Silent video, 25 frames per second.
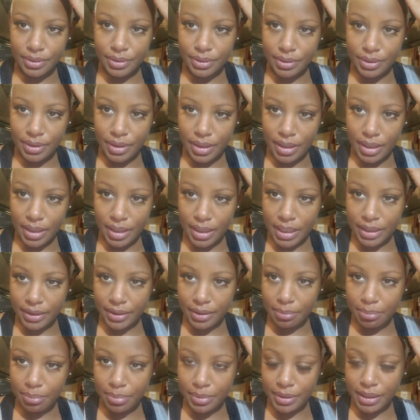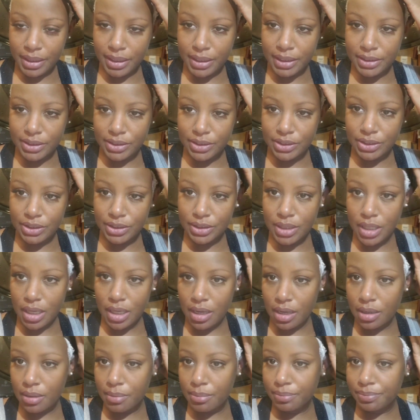and let the bleach
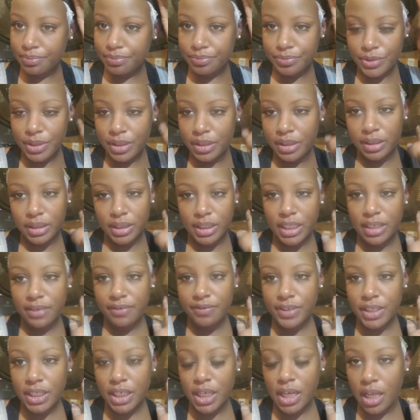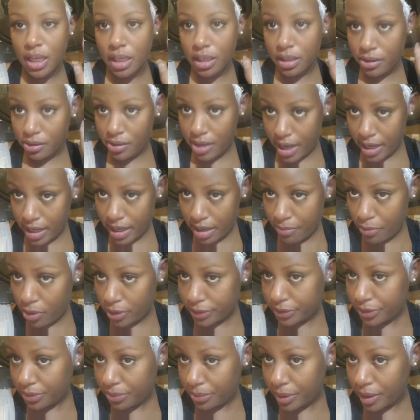lift the color. I am also
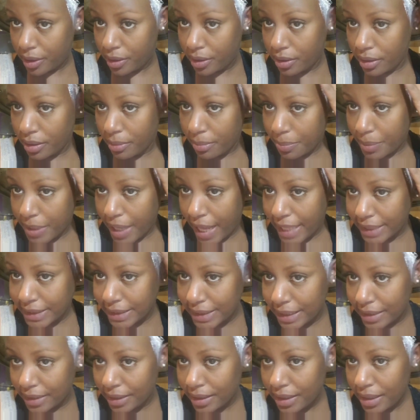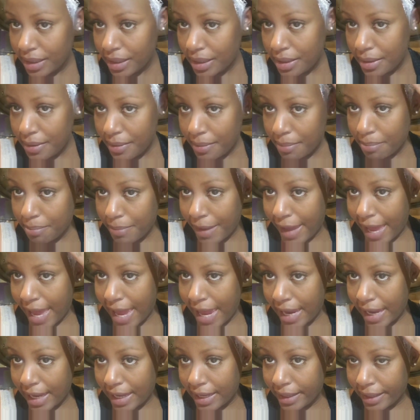wearing a plastic bag
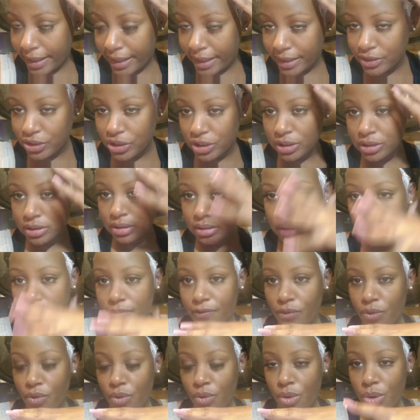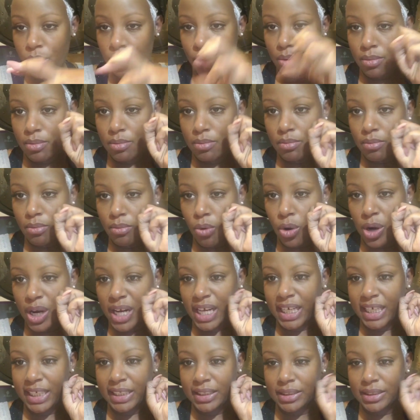just for more heat
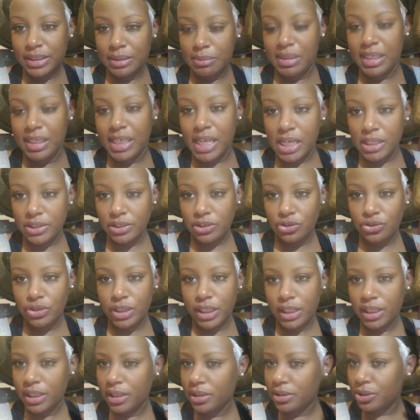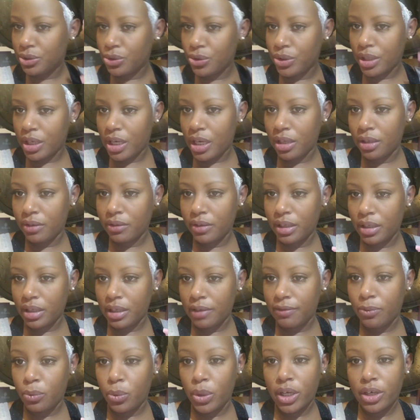to be concentrated so the color can lift
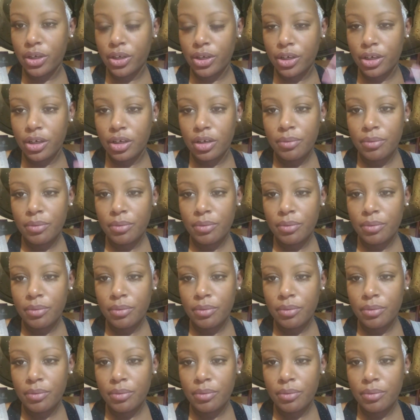quicker,